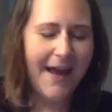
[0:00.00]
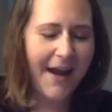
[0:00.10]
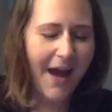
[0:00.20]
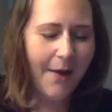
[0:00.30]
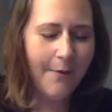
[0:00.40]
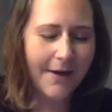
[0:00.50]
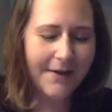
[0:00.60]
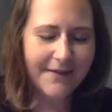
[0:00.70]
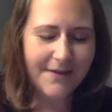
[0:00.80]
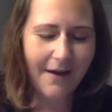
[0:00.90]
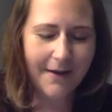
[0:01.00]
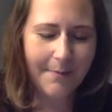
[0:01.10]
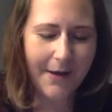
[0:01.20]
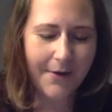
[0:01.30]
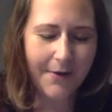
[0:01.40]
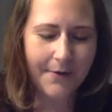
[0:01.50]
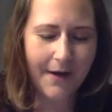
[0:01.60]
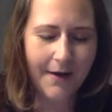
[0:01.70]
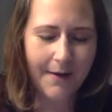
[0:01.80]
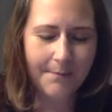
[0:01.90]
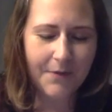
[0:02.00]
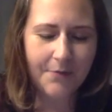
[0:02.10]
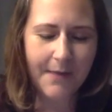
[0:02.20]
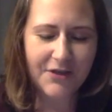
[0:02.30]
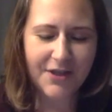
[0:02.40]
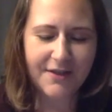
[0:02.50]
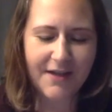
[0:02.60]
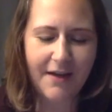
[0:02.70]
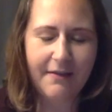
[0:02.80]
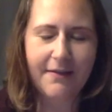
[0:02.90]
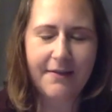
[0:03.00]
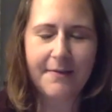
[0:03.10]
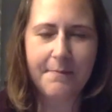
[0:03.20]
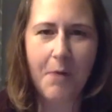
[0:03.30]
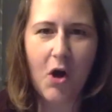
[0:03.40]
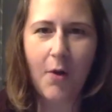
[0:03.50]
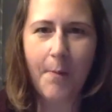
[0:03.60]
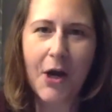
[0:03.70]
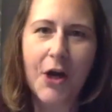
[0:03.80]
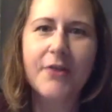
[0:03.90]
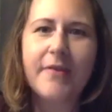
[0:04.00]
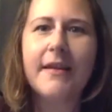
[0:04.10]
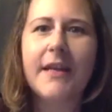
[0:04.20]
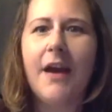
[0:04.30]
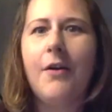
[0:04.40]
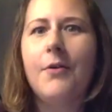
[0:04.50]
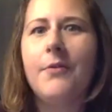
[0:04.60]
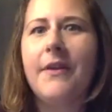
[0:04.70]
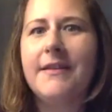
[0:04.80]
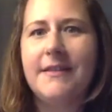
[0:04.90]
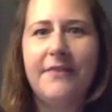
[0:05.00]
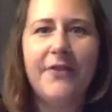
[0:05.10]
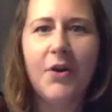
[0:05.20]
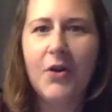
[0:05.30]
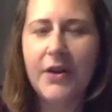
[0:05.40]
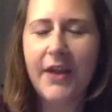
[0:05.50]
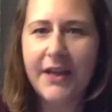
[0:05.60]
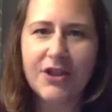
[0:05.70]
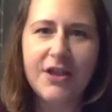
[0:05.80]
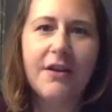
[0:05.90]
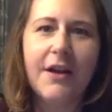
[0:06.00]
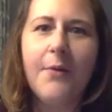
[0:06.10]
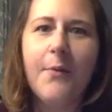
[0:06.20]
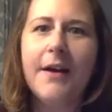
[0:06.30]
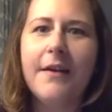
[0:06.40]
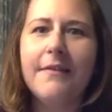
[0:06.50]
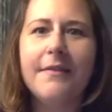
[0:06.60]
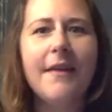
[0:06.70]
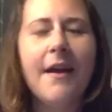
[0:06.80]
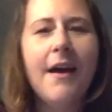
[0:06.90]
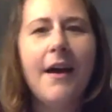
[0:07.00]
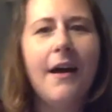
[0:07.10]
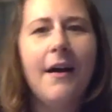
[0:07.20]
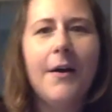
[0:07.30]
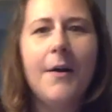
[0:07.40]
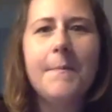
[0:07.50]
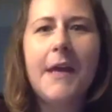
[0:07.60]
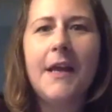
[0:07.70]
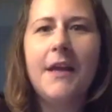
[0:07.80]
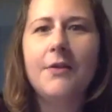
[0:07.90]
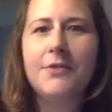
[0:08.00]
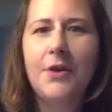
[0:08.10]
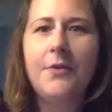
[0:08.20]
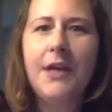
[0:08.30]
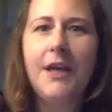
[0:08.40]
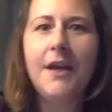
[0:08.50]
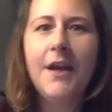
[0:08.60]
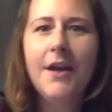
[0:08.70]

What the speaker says: And I want us to talk about, you mentioned kind of the small parts and how that difficult engineering was. And I know, Tony,